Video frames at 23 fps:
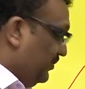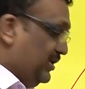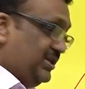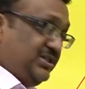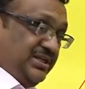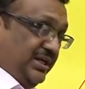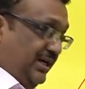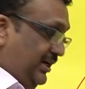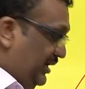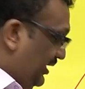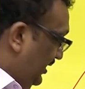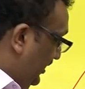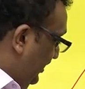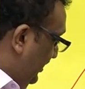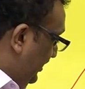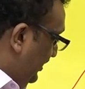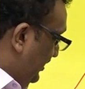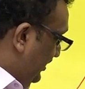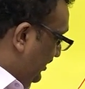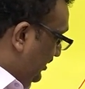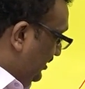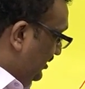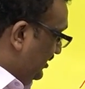this end,
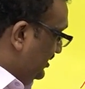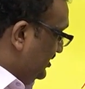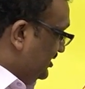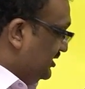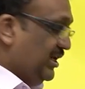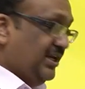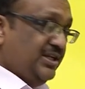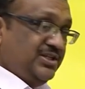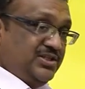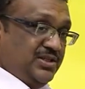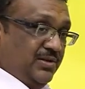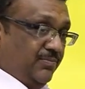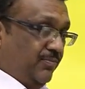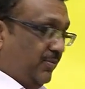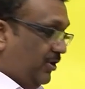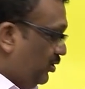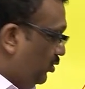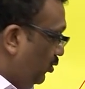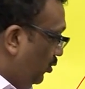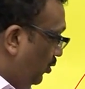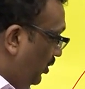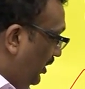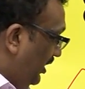Cl is number
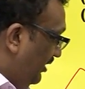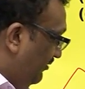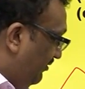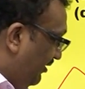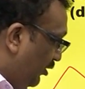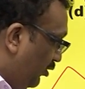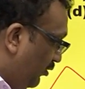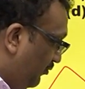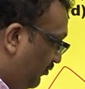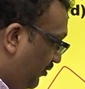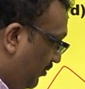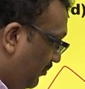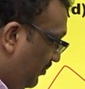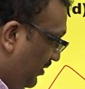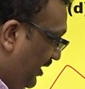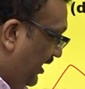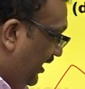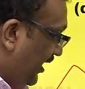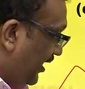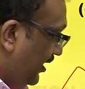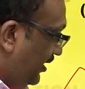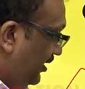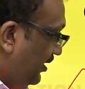2. If I go from
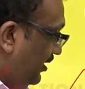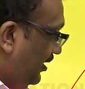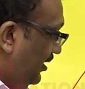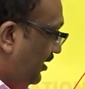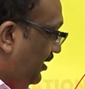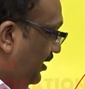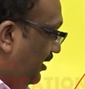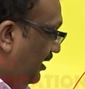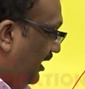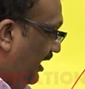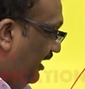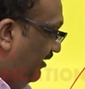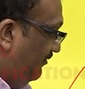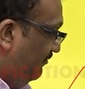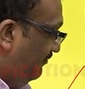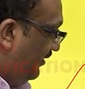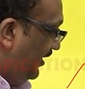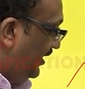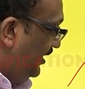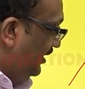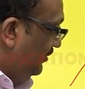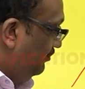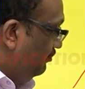red end, I
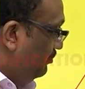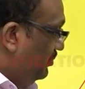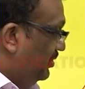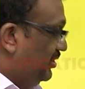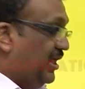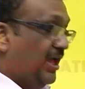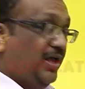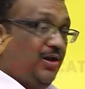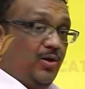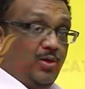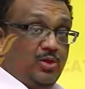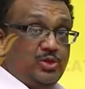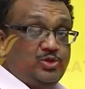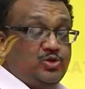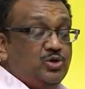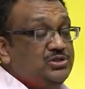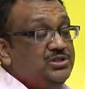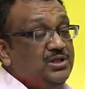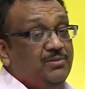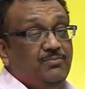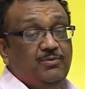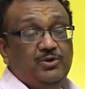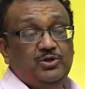find methyl also
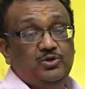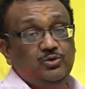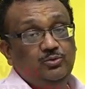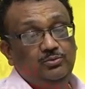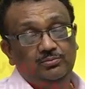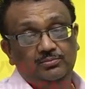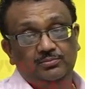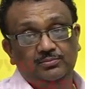is number 2.